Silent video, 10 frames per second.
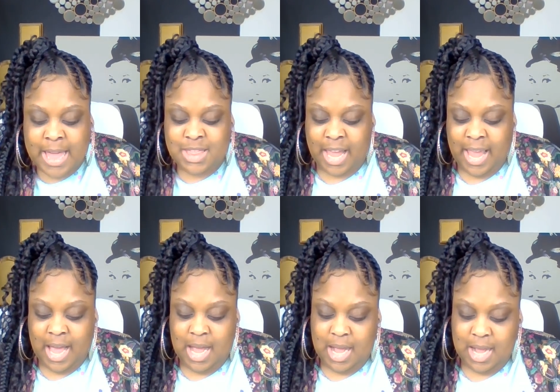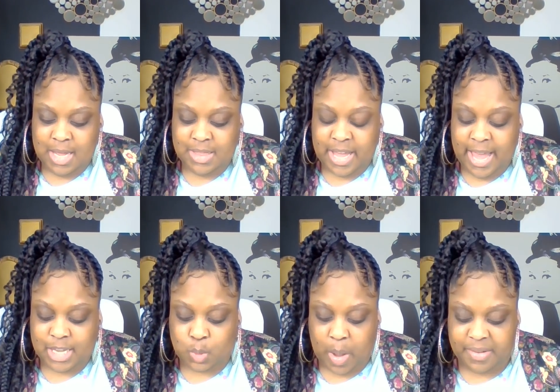The
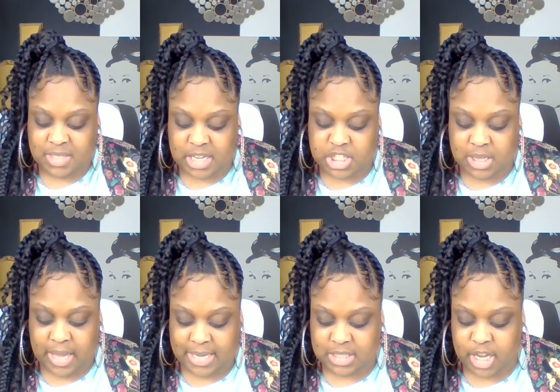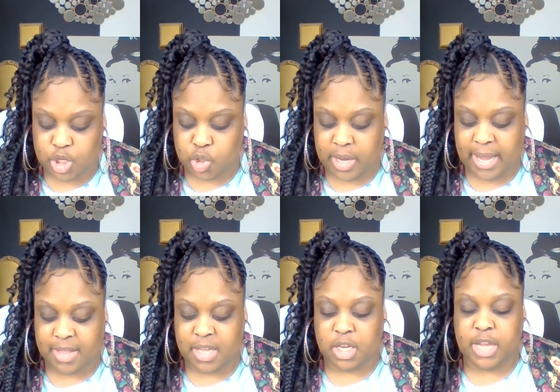ex-wife says she likes Kendra
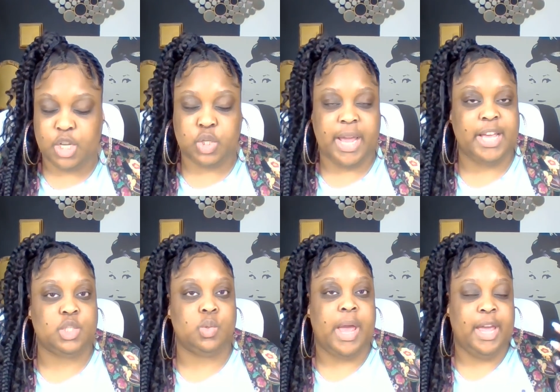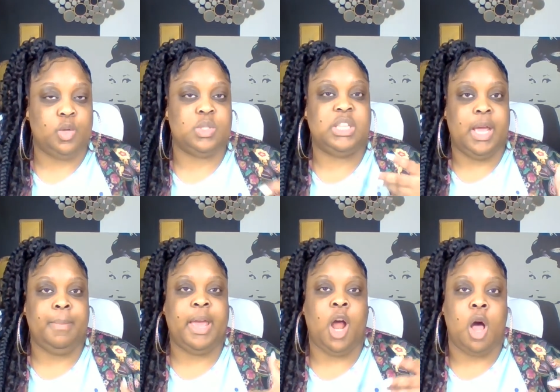and that Kendra handles them
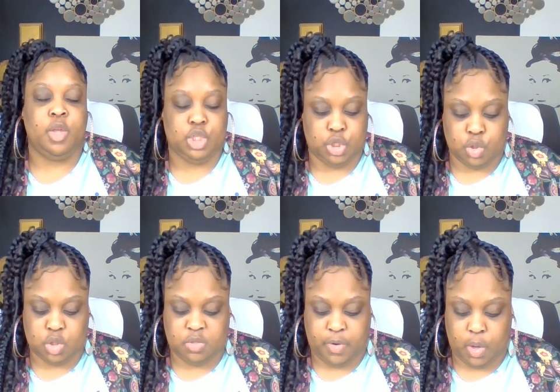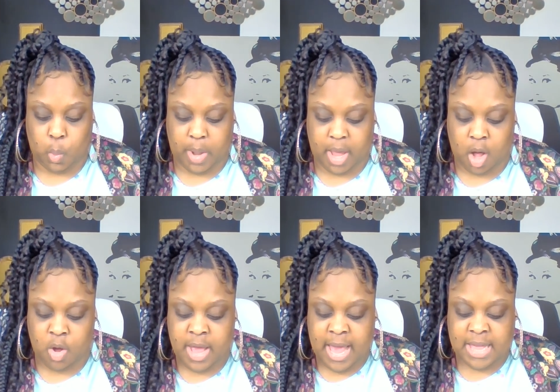and all their children very
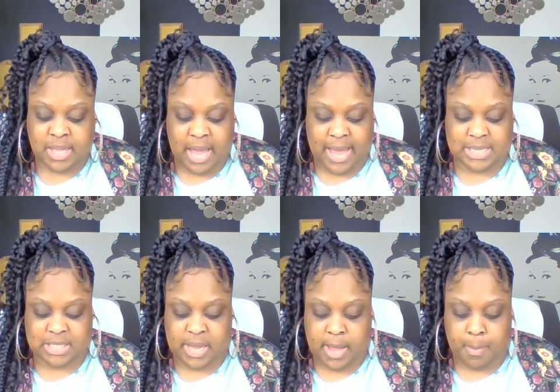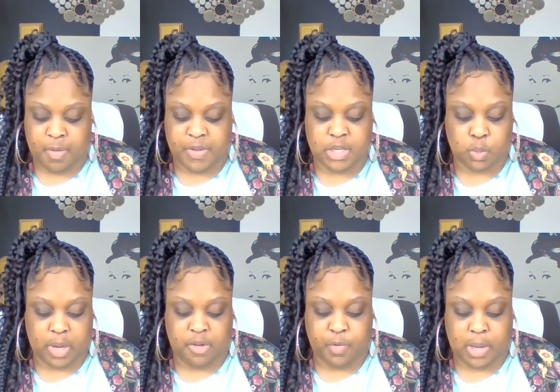well. They asked him if he's
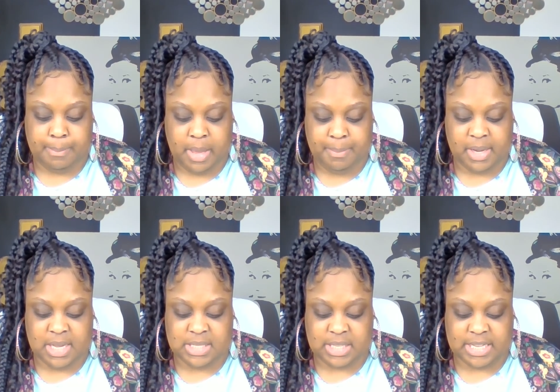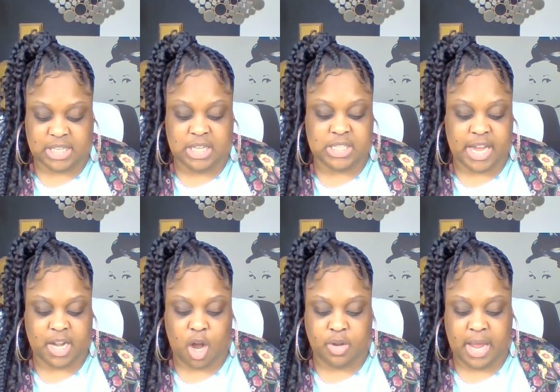ready for commitment. He says that he
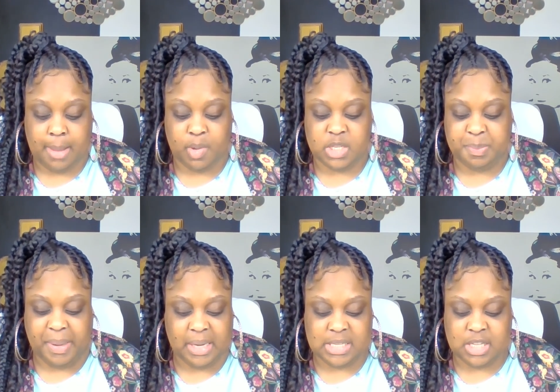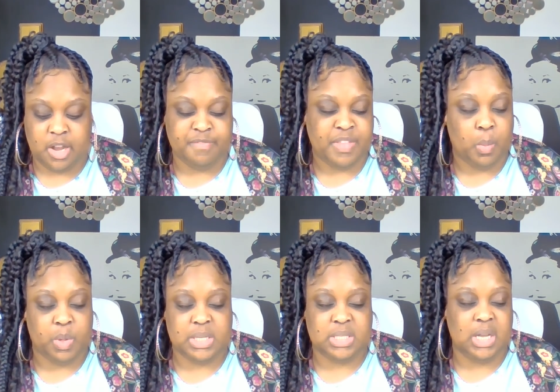tatted her name on his penis and if they
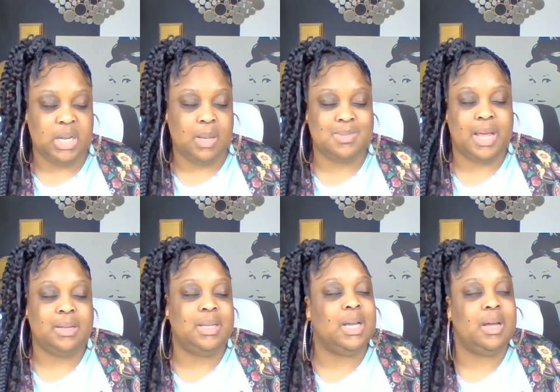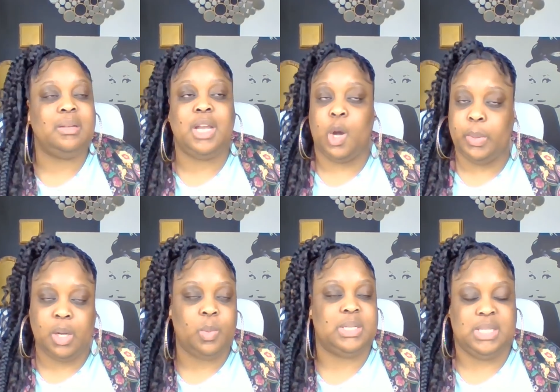want to see it. They was like, nigga, no, we
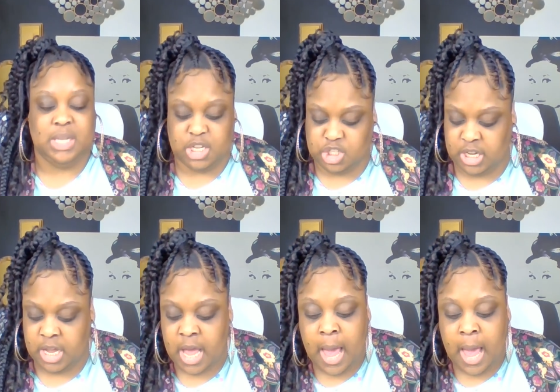don't want to see that shit.